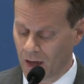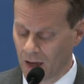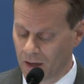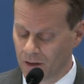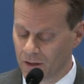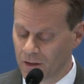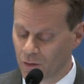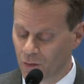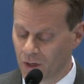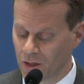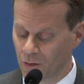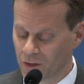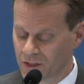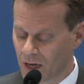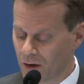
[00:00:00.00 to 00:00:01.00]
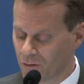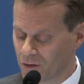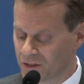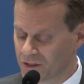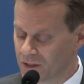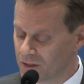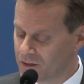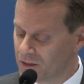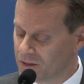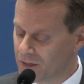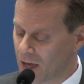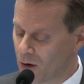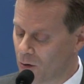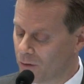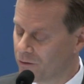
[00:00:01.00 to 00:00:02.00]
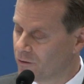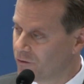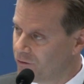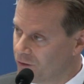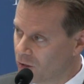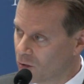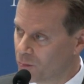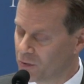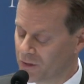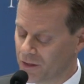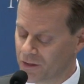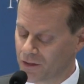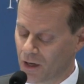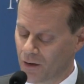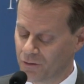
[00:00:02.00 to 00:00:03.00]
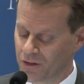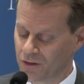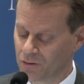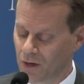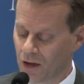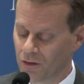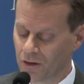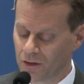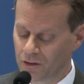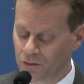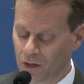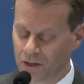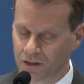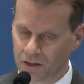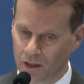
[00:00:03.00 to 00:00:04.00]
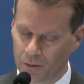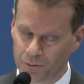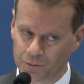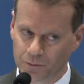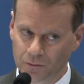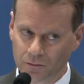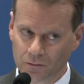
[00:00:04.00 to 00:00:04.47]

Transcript: and the degree to which average citizens now often fear police officers rather than trust them.